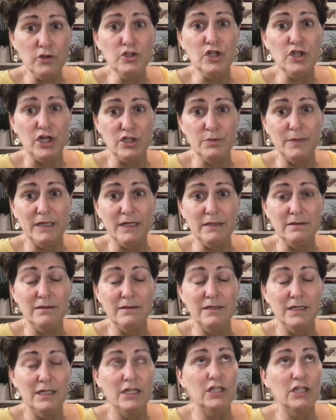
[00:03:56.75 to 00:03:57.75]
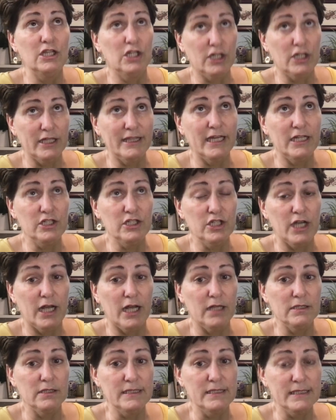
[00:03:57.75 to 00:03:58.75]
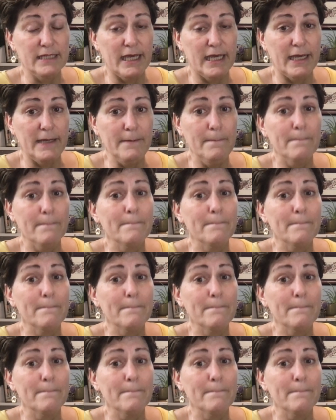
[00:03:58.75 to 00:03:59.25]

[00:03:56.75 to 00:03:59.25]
judgment. Look at that child and say,